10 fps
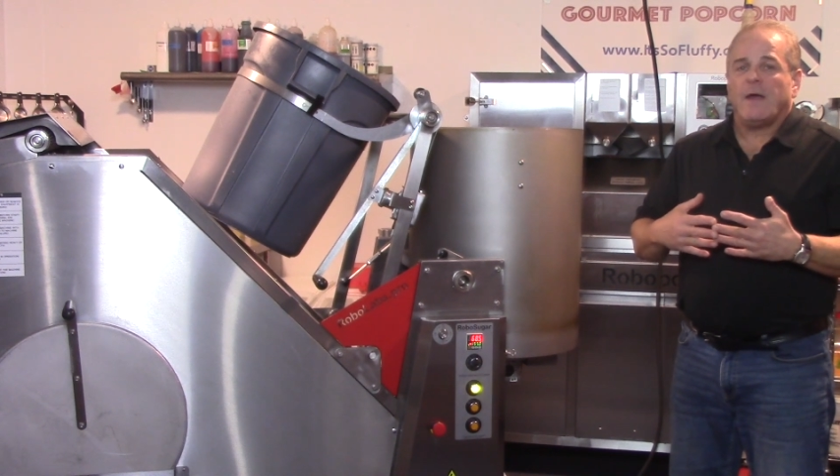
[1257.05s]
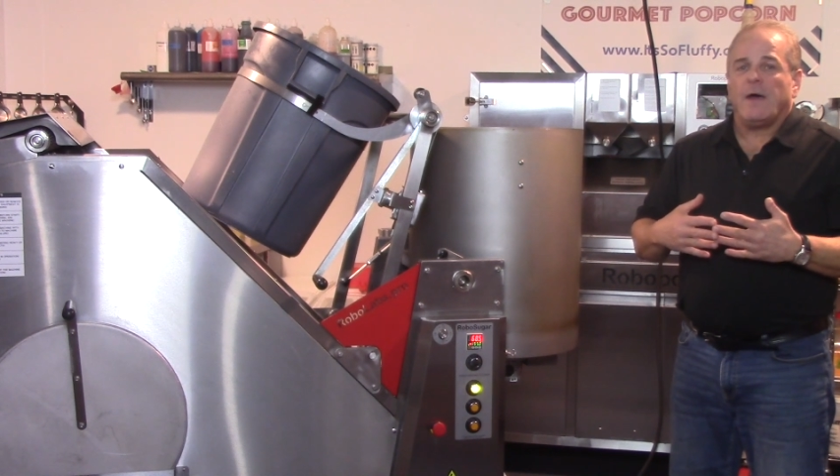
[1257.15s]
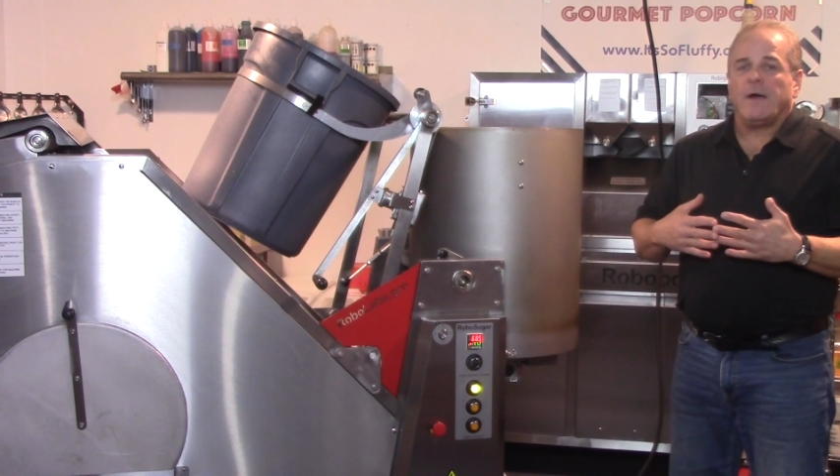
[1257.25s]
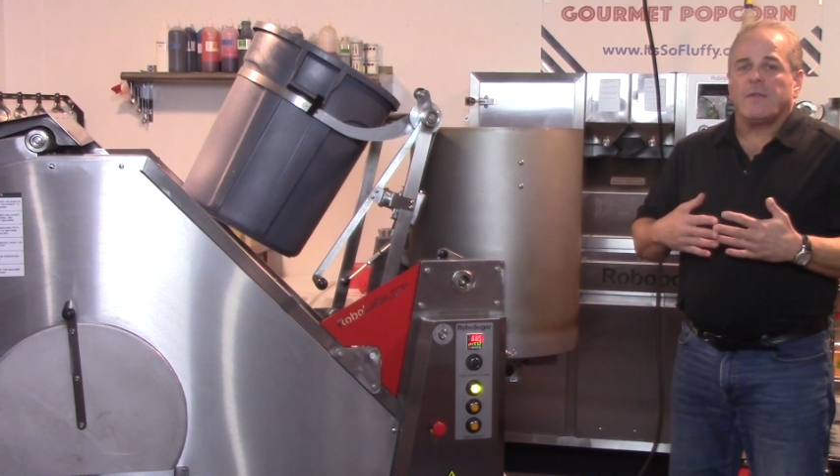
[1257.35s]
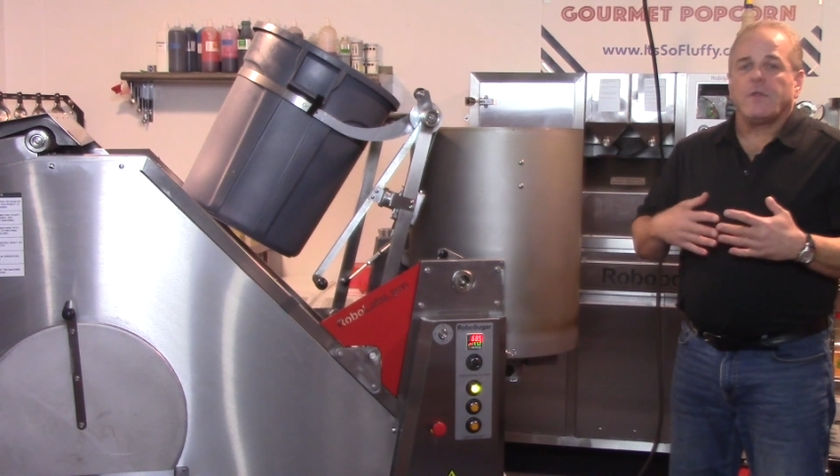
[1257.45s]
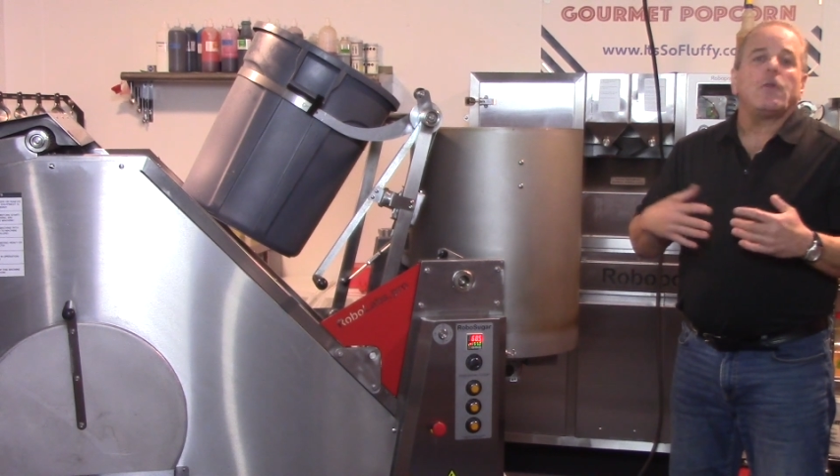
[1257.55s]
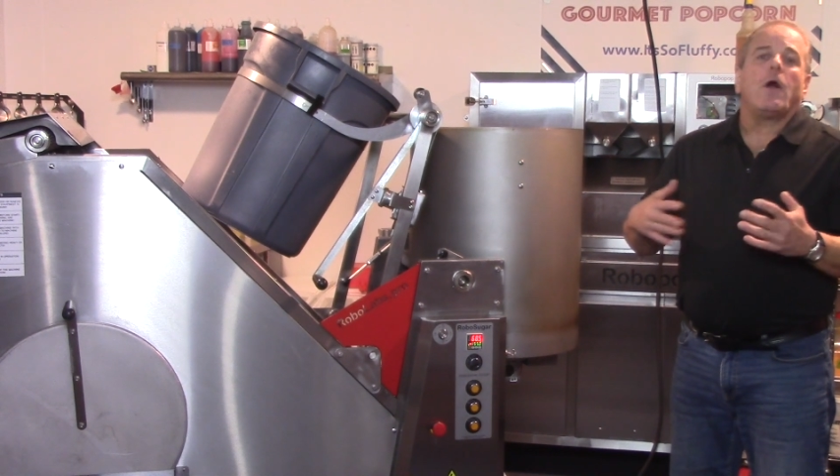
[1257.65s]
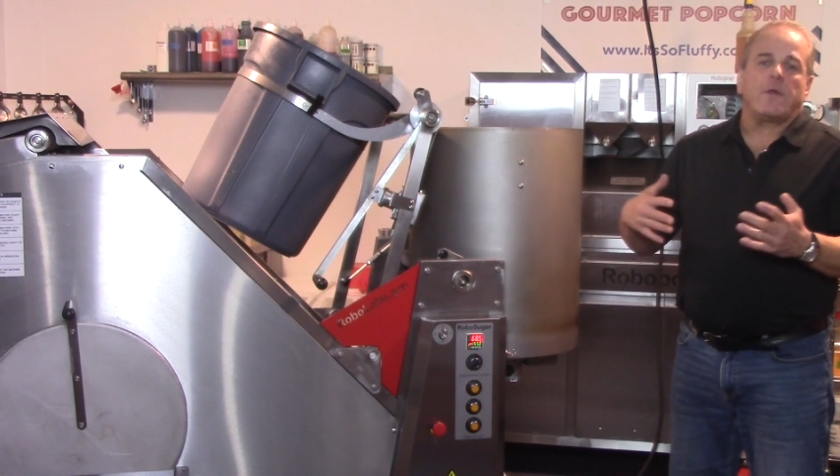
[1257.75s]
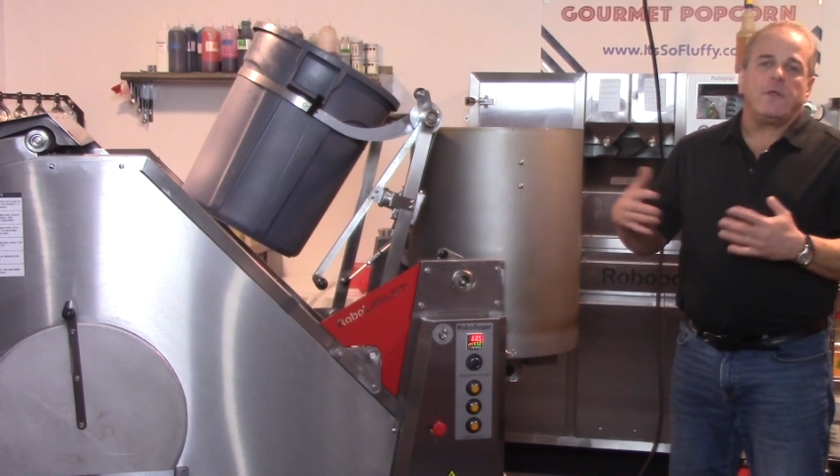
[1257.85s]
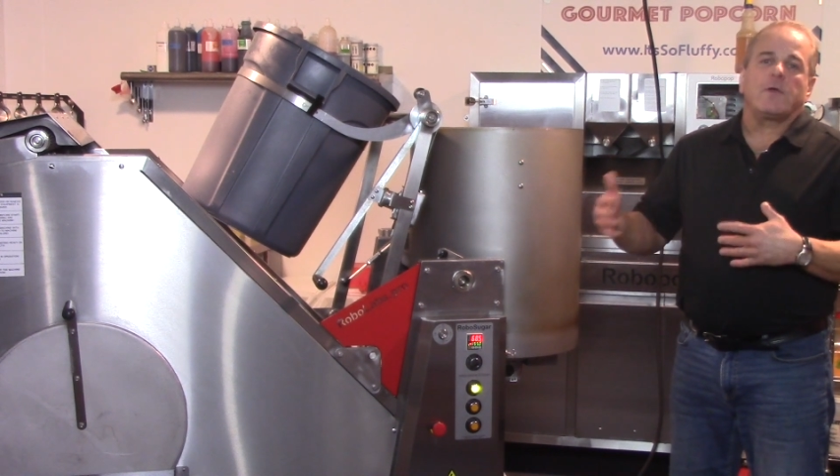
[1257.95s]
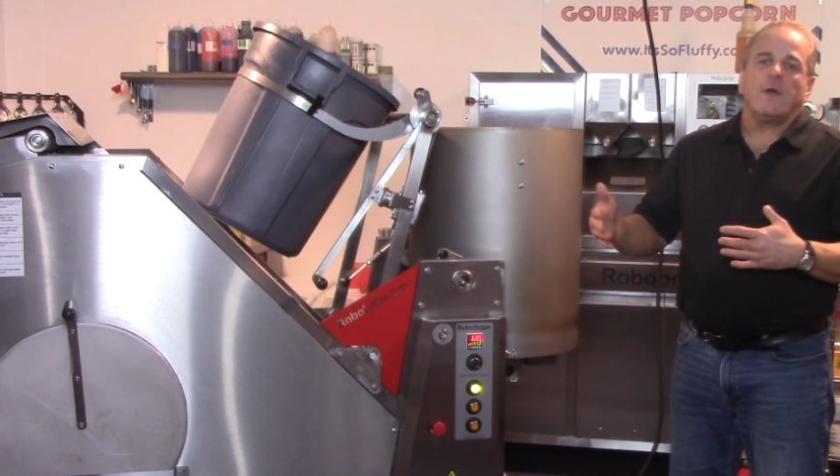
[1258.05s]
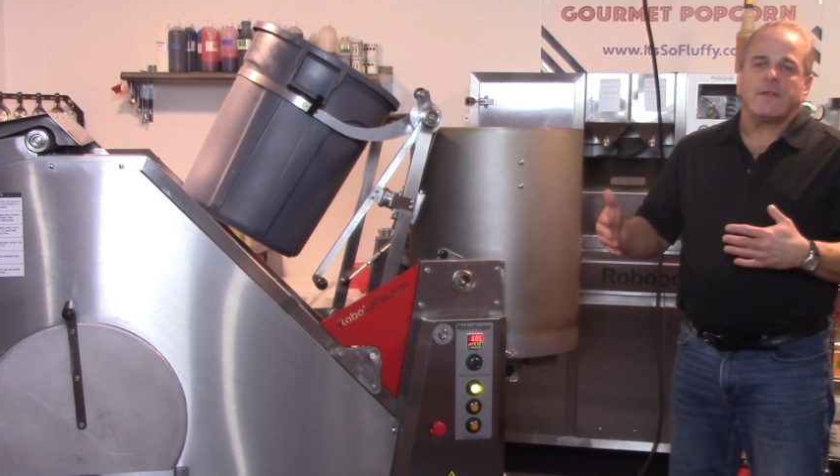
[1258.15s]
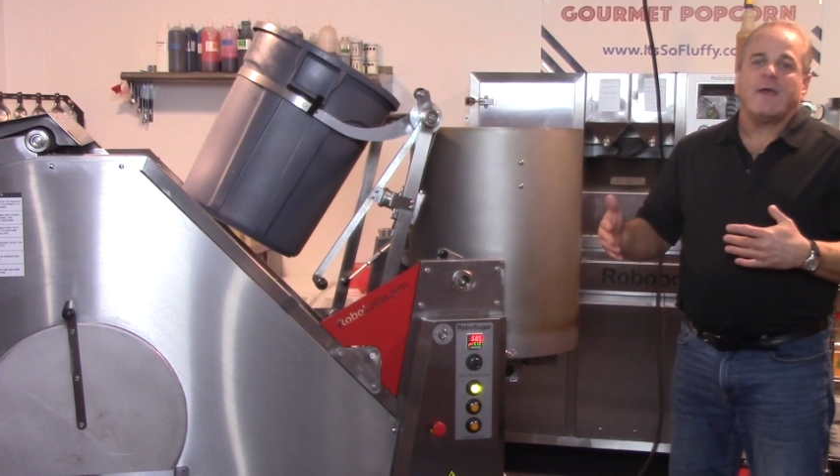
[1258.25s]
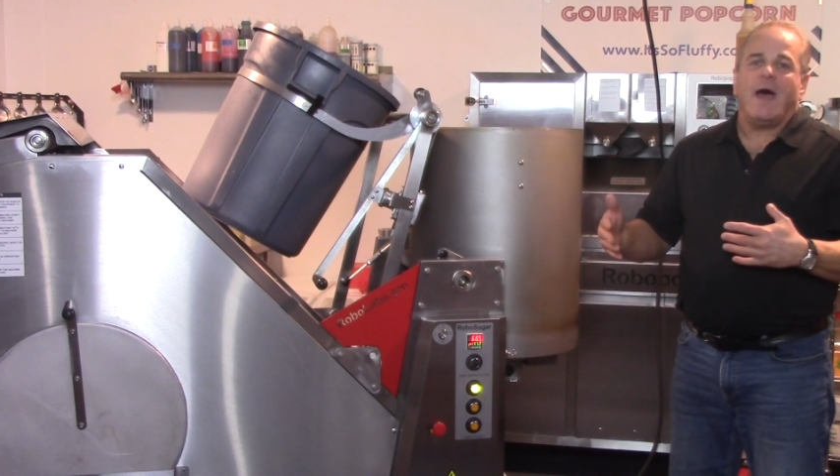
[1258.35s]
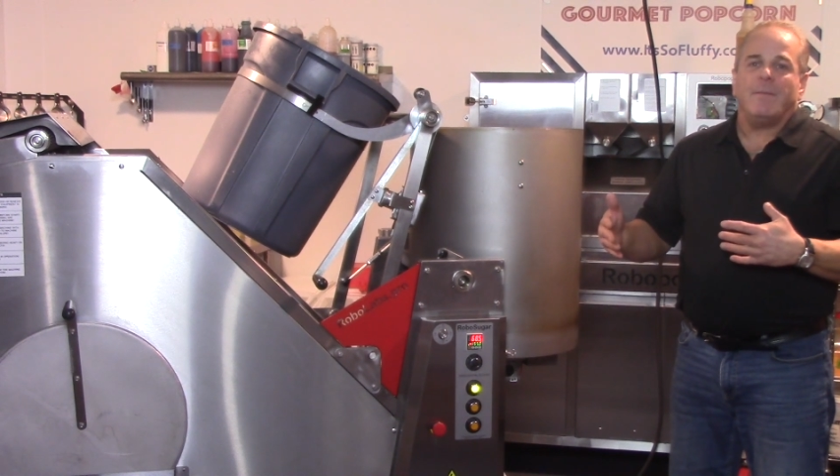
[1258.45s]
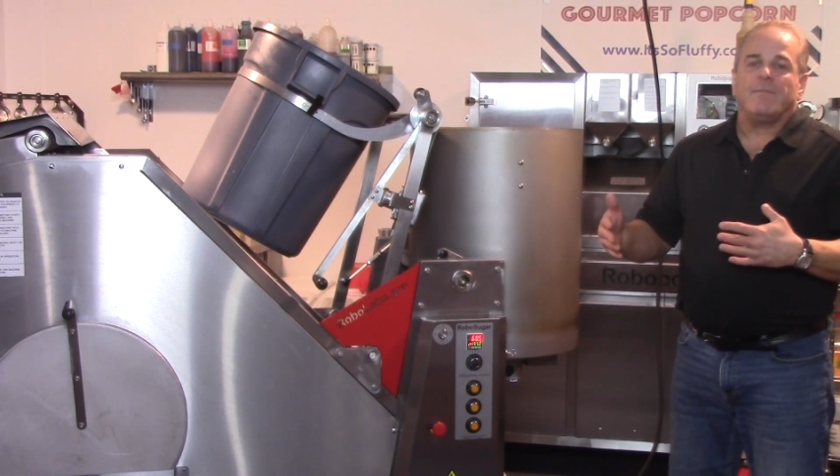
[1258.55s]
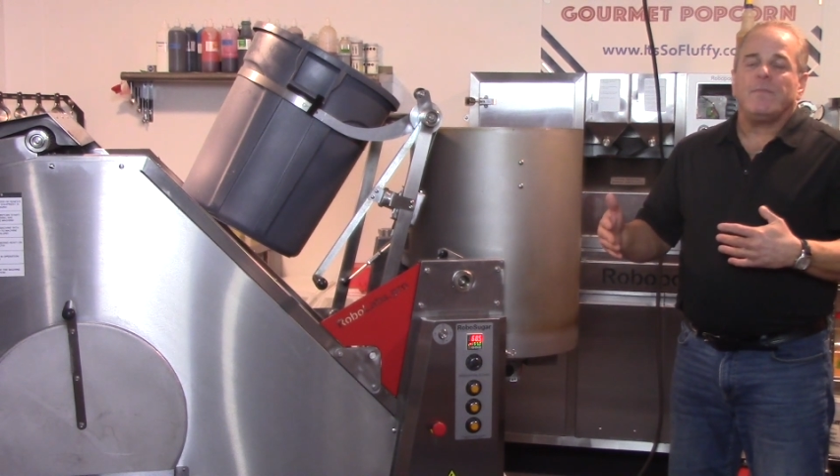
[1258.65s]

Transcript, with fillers: uh, the longer your cook time.